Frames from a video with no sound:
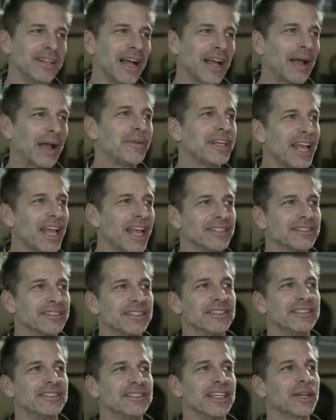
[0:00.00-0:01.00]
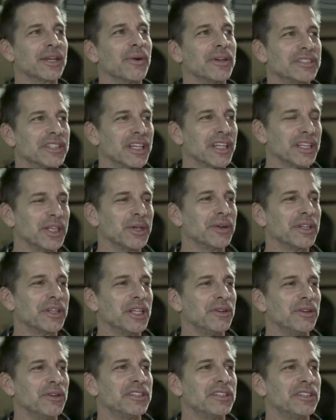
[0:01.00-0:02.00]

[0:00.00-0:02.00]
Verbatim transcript: I mean, yes, the sequence that you alluded